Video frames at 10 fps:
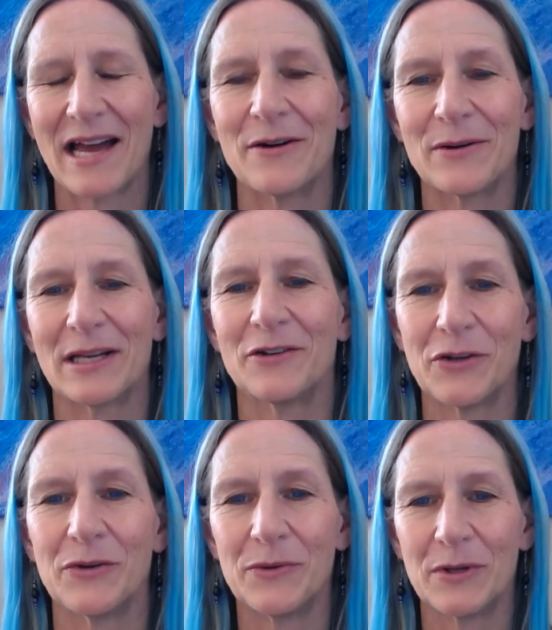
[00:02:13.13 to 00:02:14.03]
How
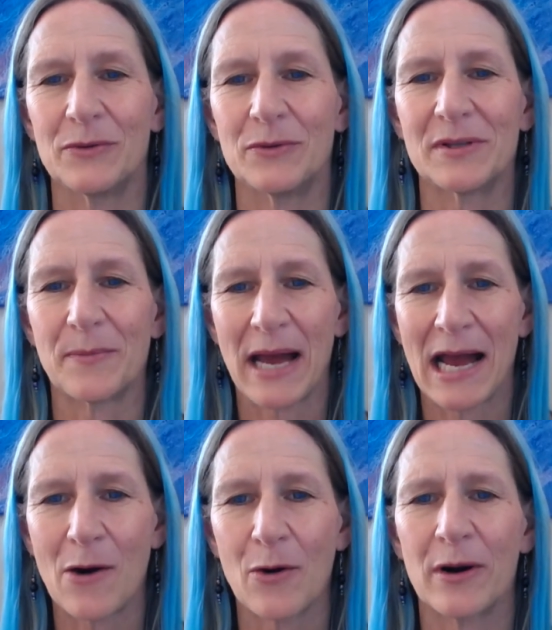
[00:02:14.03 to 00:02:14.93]
can you use the
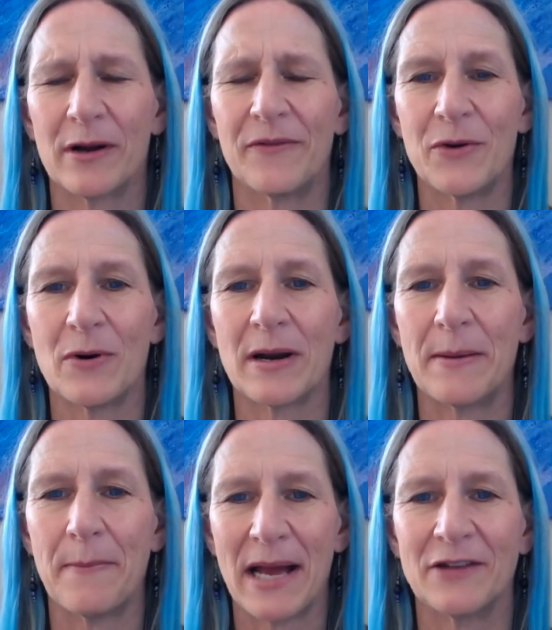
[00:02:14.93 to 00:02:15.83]
power of
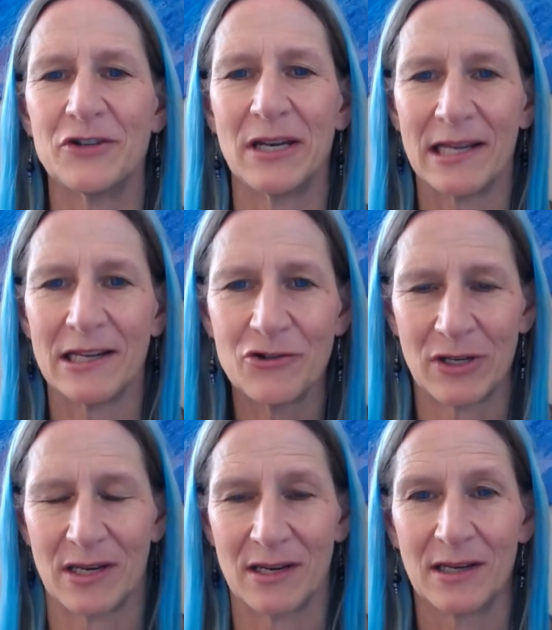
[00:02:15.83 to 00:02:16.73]
your
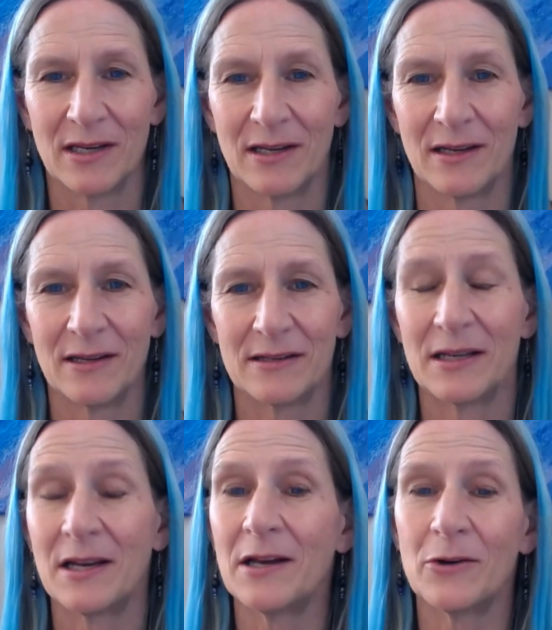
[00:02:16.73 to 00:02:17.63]
imagination
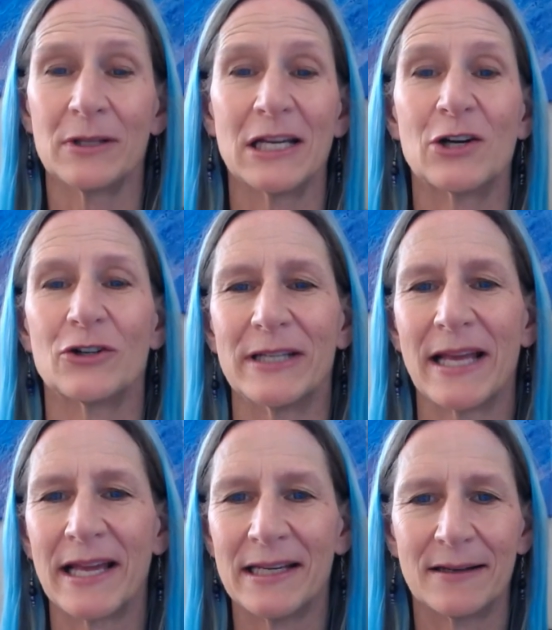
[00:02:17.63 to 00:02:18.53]
to not only
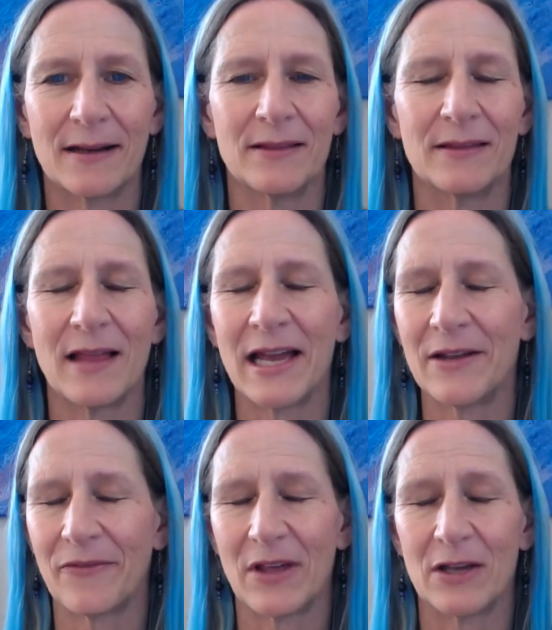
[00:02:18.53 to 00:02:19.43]
create a
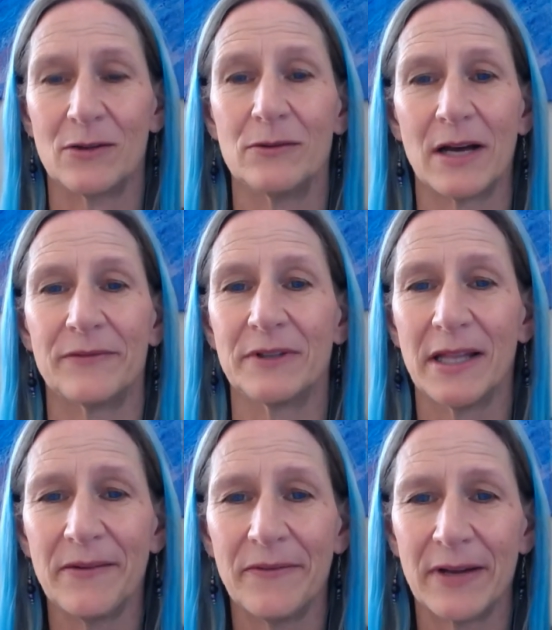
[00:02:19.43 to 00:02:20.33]
life that you love
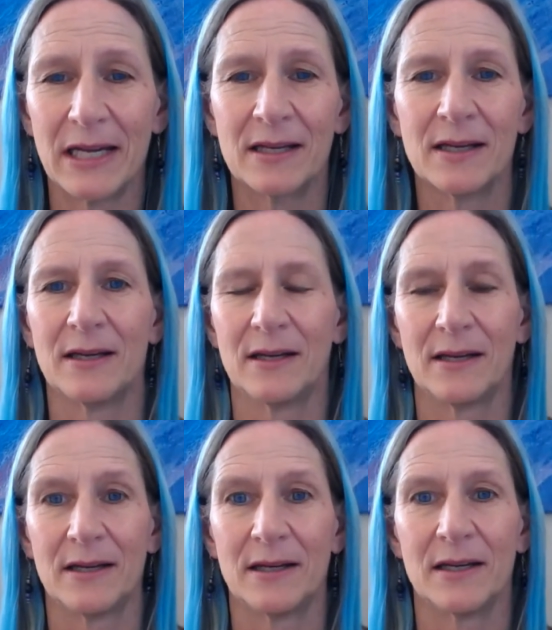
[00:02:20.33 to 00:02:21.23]
living,
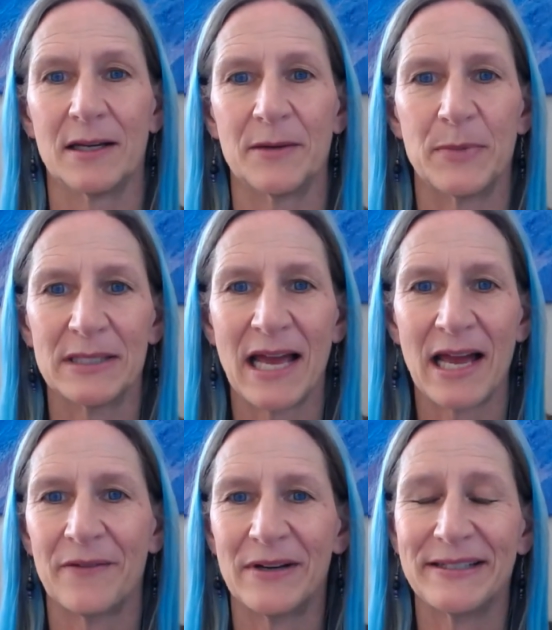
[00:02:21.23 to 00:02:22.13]
but to
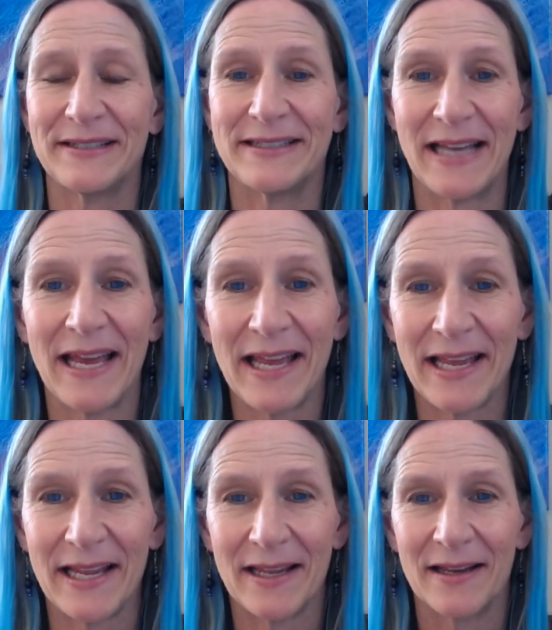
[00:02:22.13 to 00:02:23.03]
have a
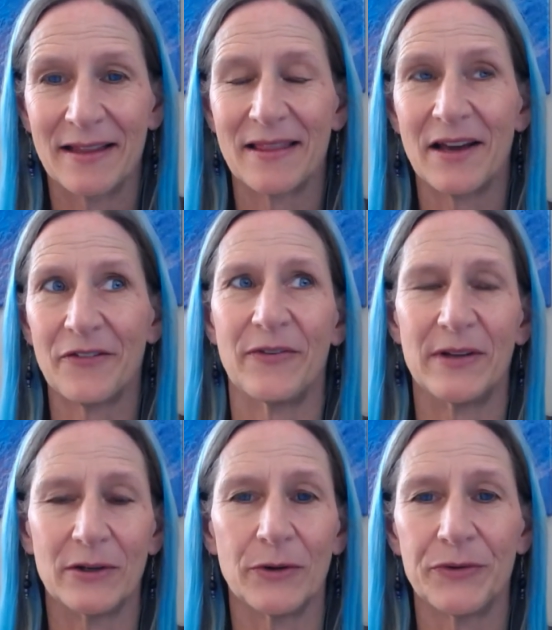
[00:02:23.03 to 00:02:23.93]
day that
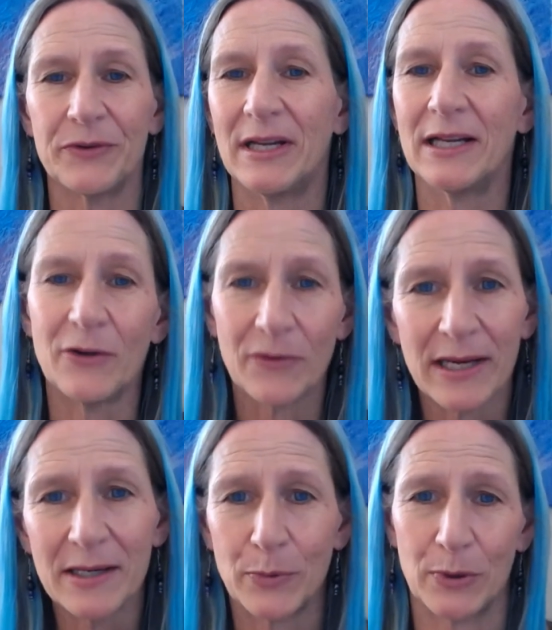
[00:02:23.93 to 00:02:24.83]
feels
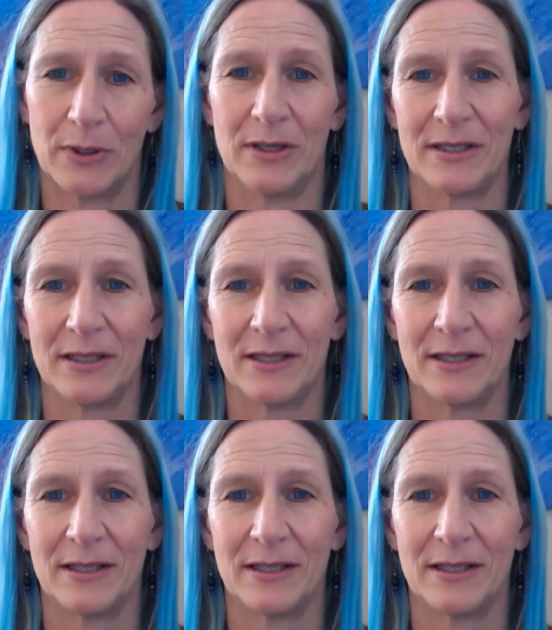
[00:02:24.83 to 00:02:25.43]
incredible?